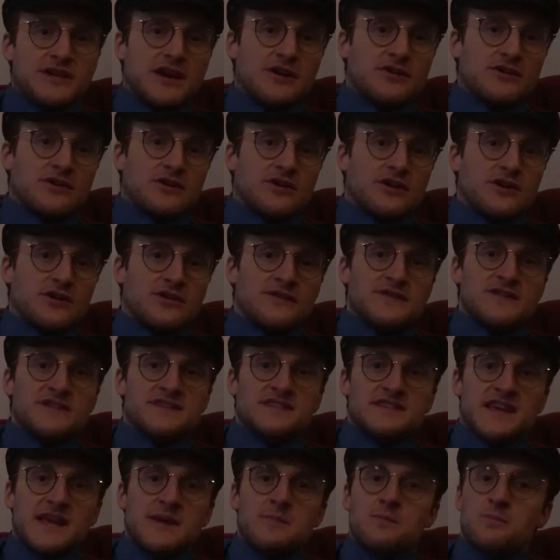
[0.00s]
alcohol in the
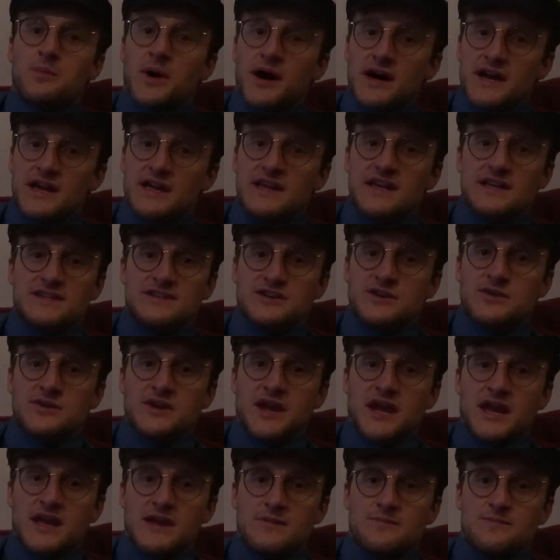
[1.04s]
same bucket as
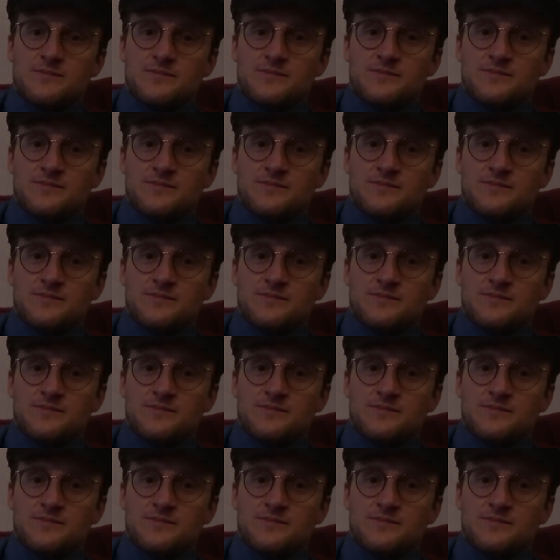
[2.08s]
cocaine.